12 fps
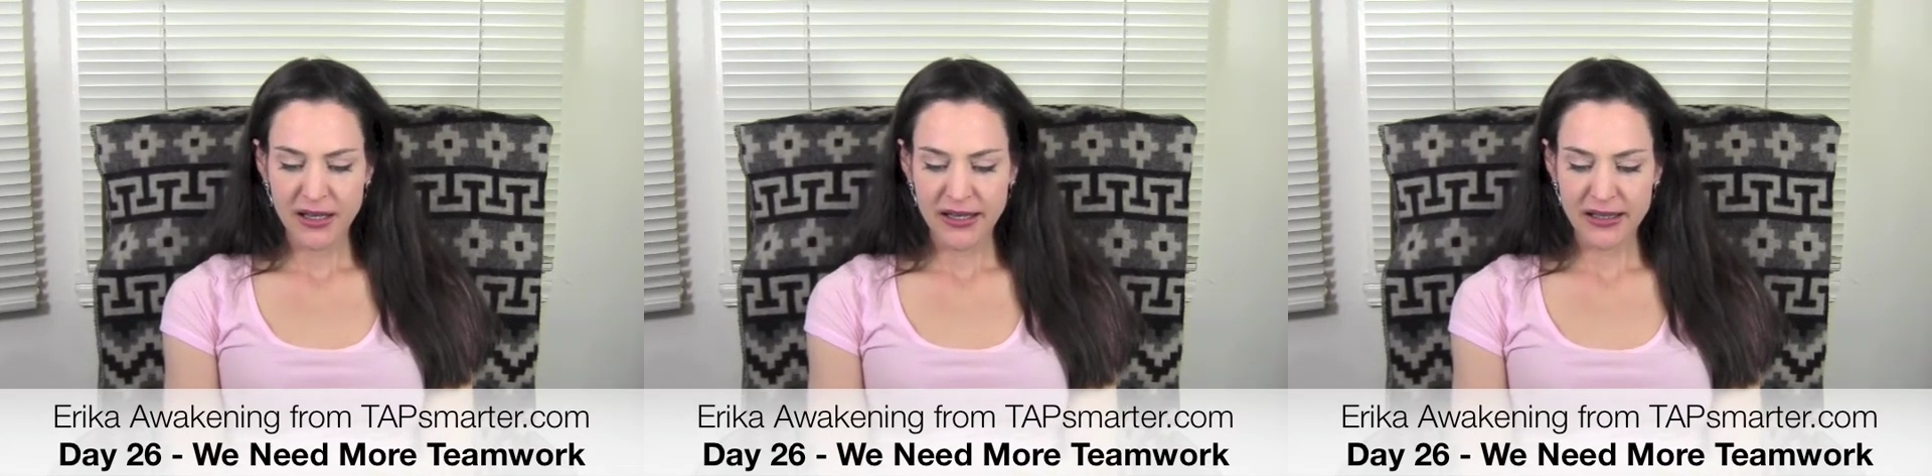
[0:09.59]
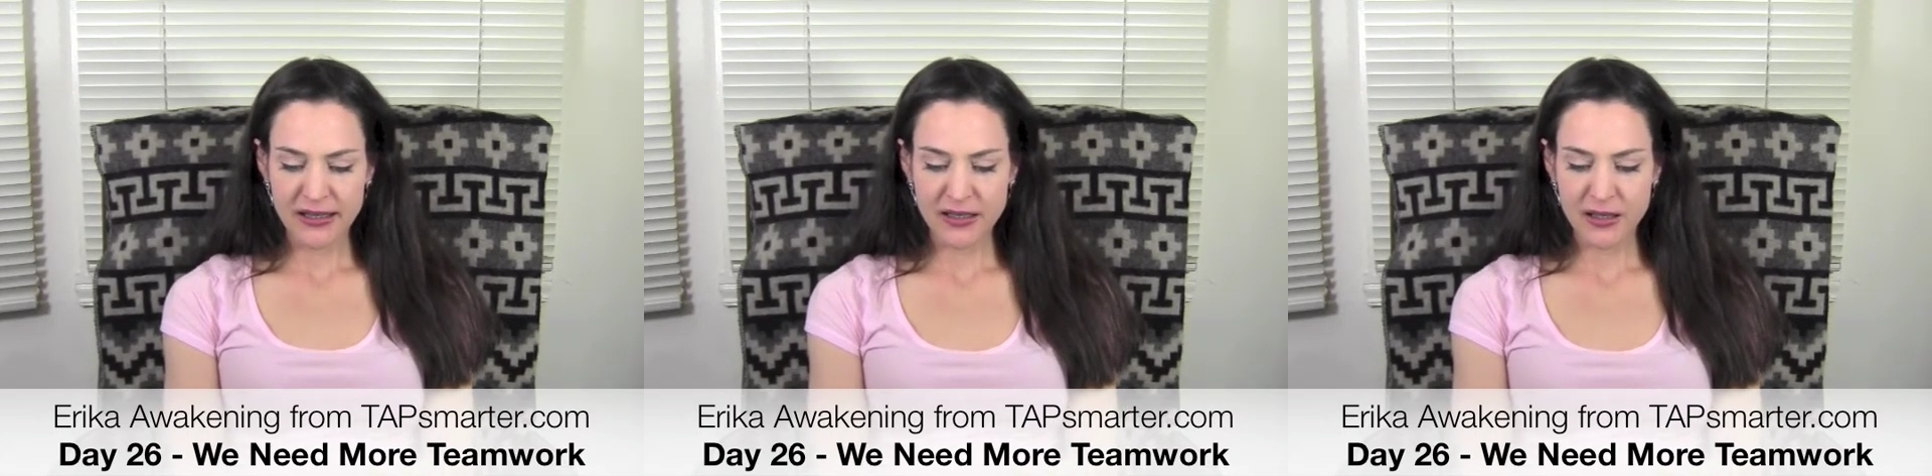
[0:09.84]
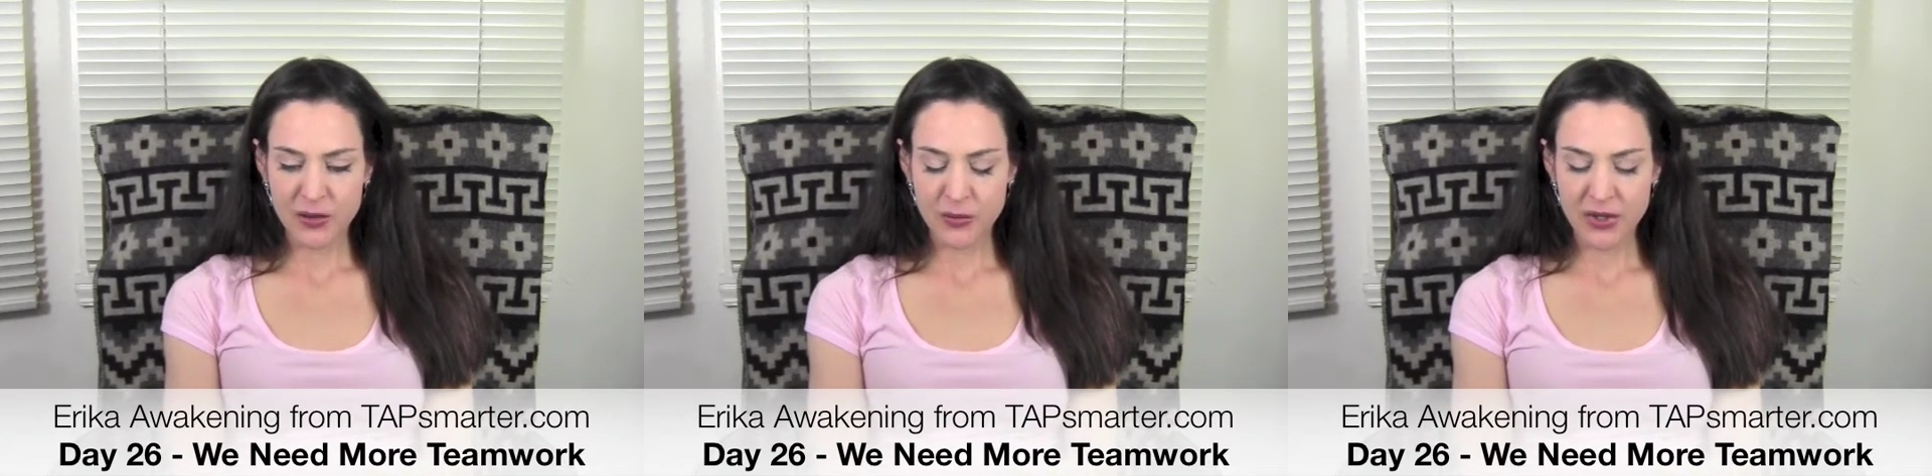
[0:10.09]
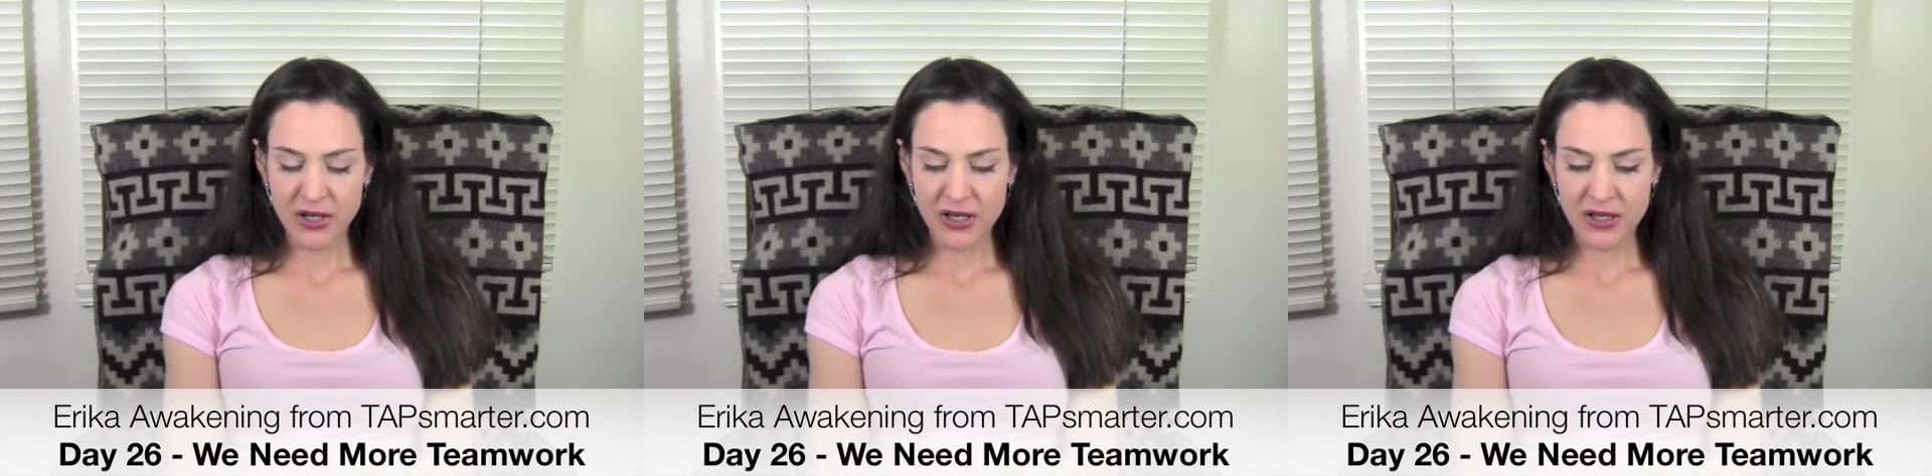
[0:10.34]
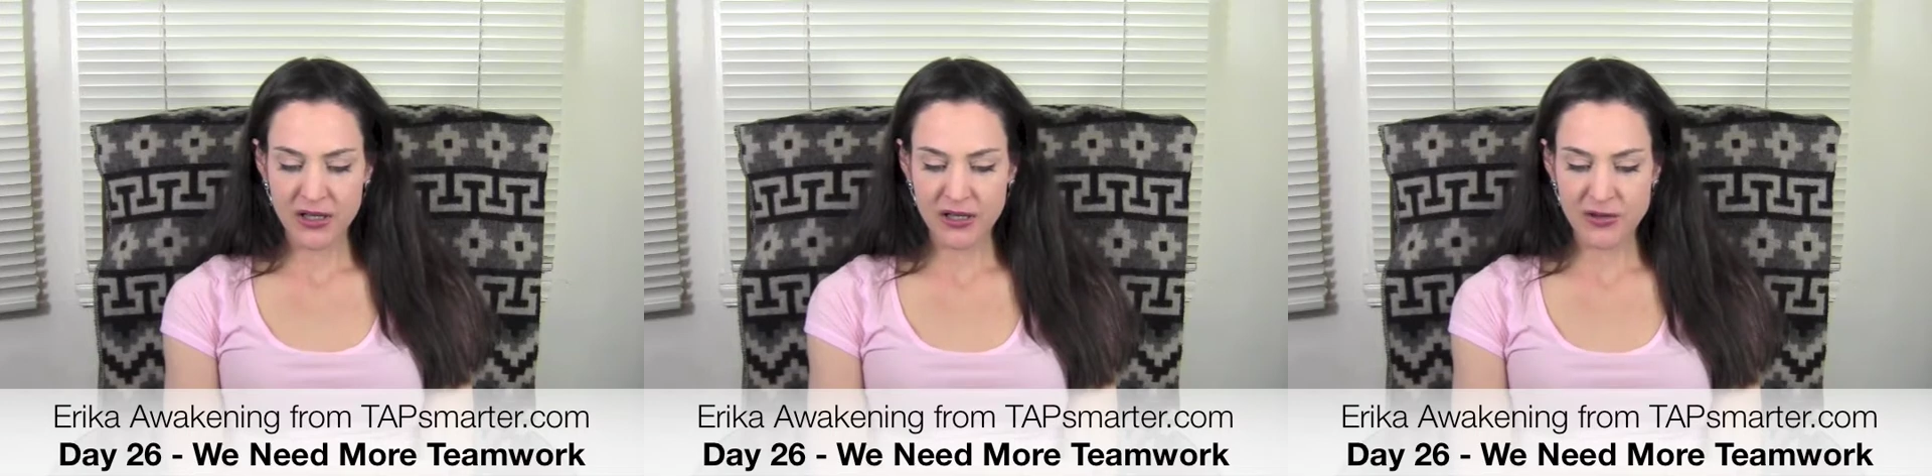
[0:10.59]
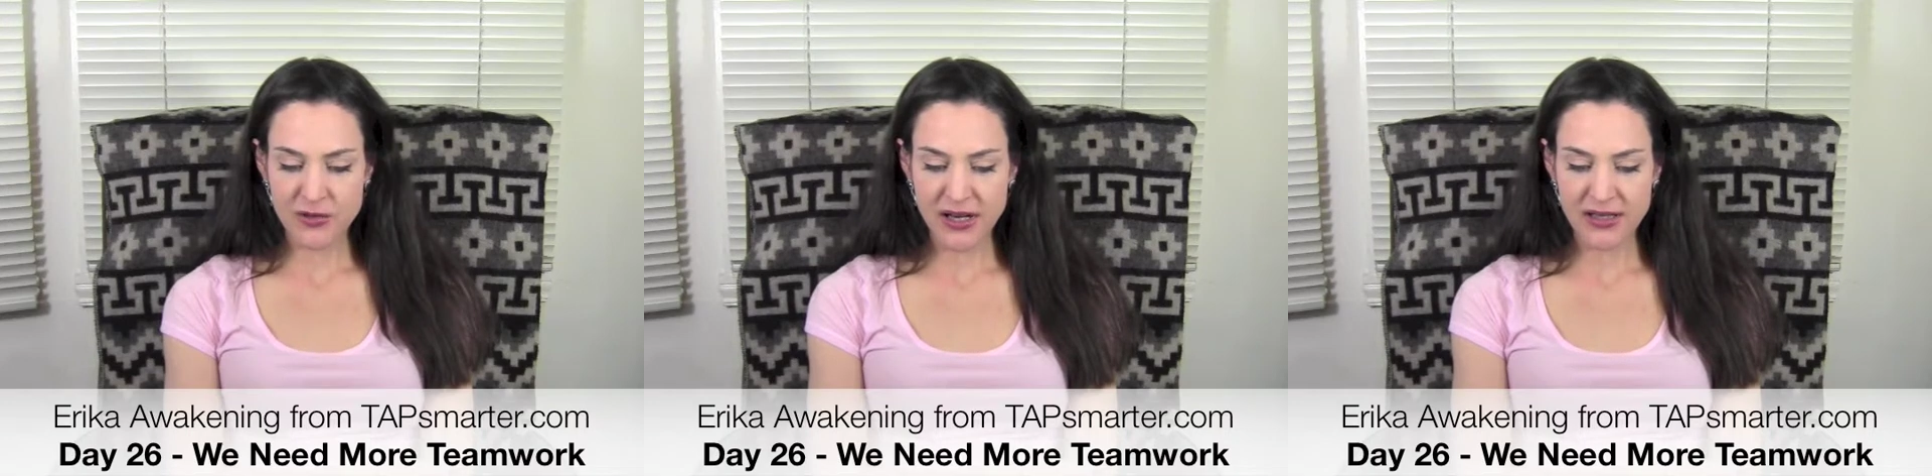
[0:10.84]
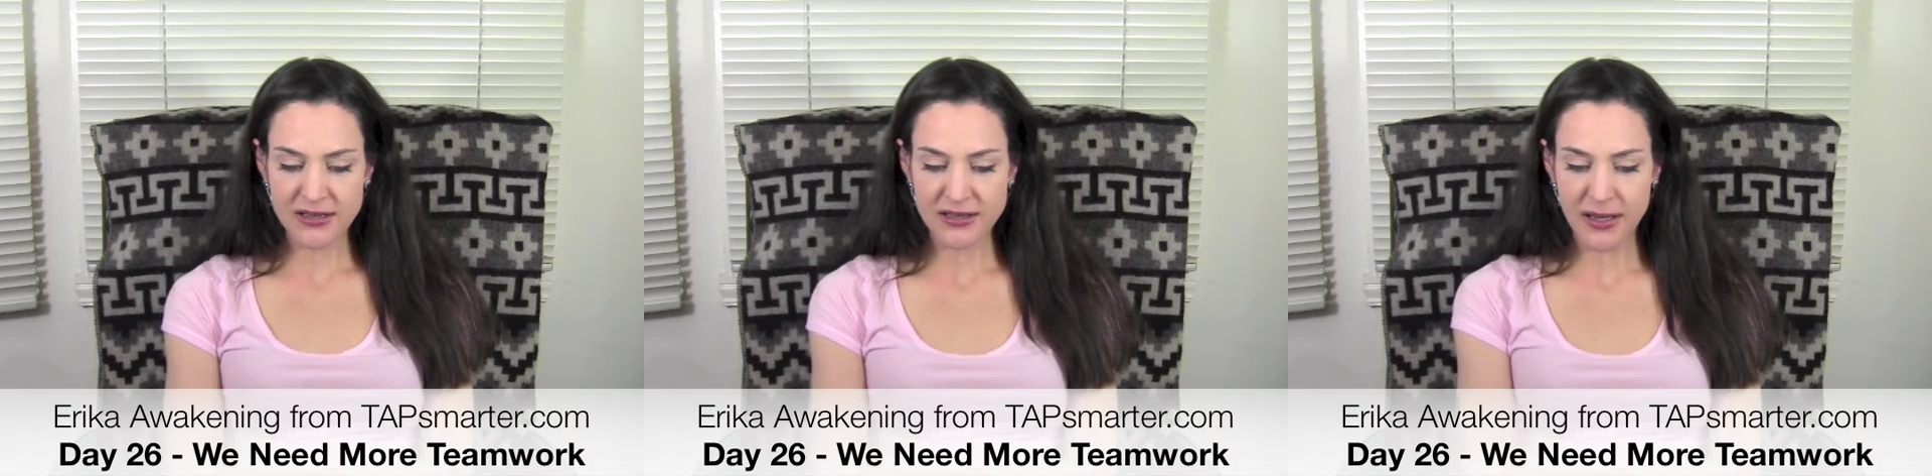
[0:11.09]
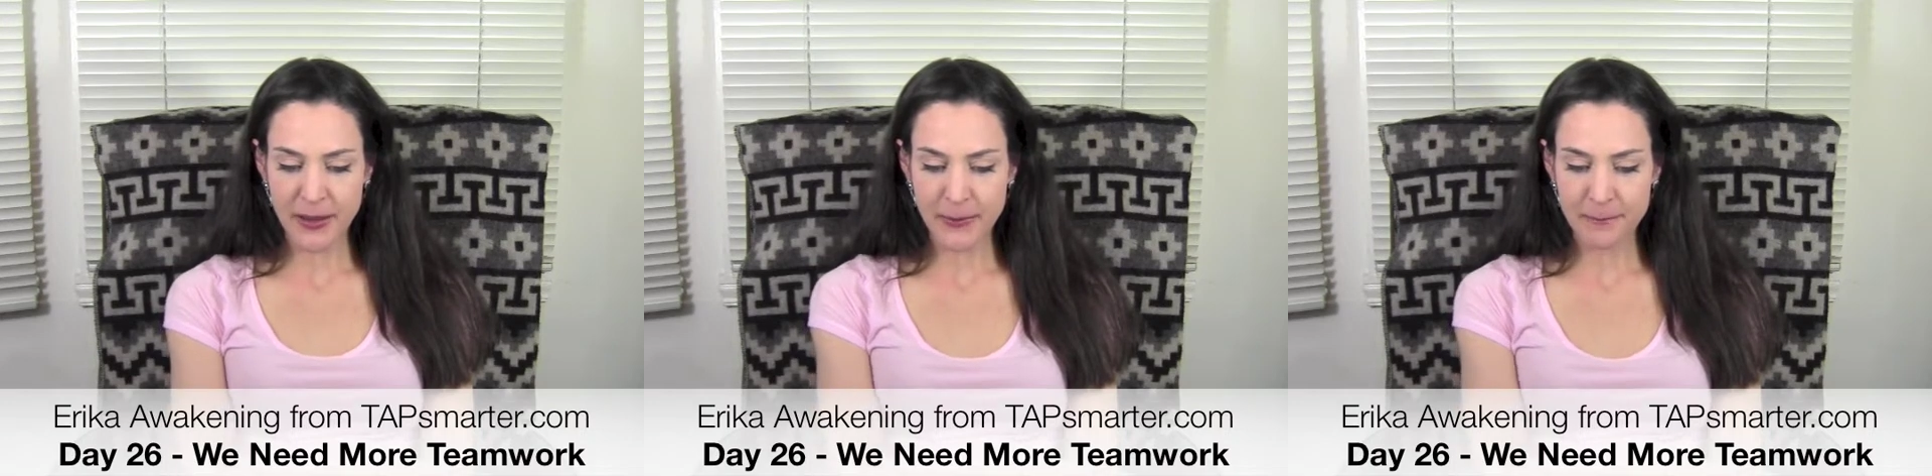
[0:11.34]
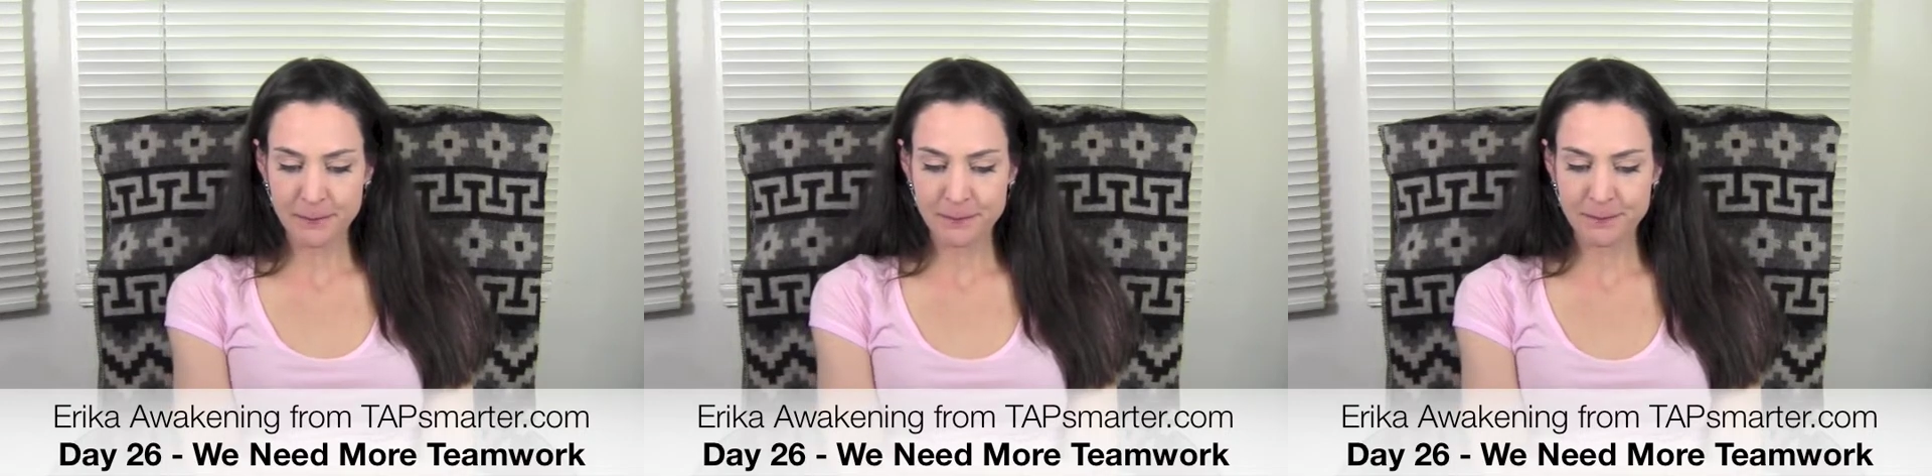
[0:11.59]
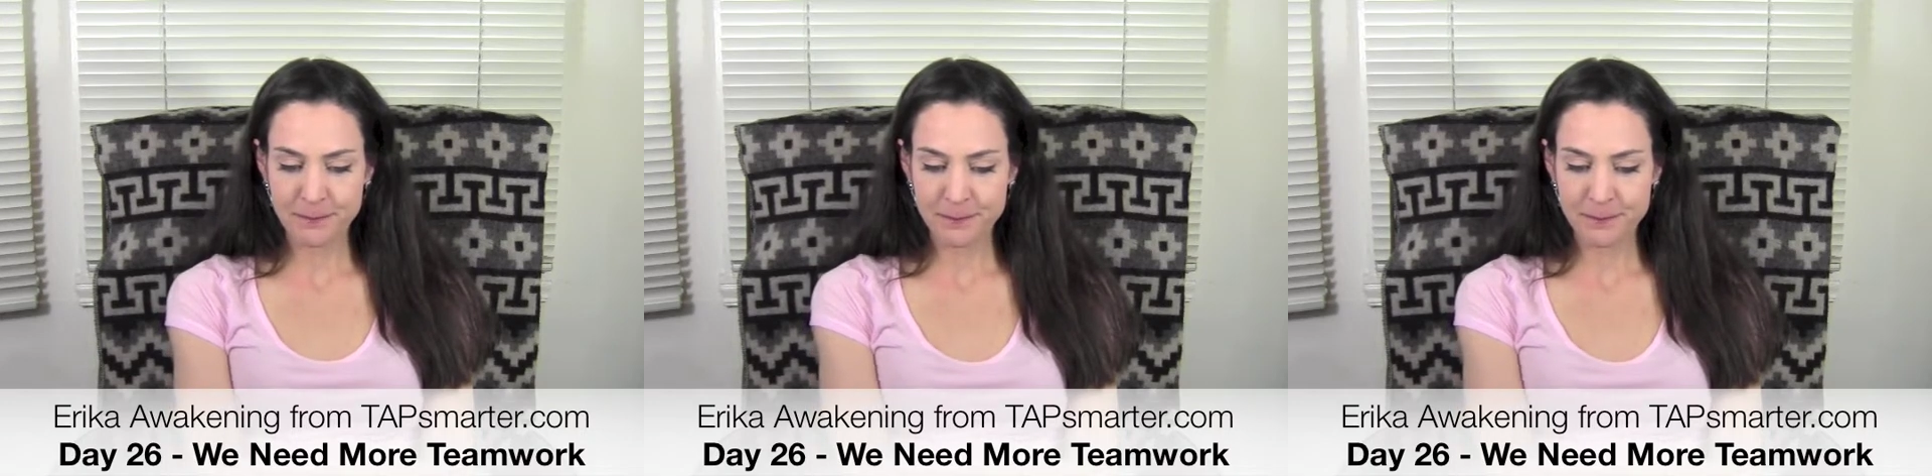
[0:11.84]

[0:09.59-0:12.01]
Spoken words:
and we're going to address the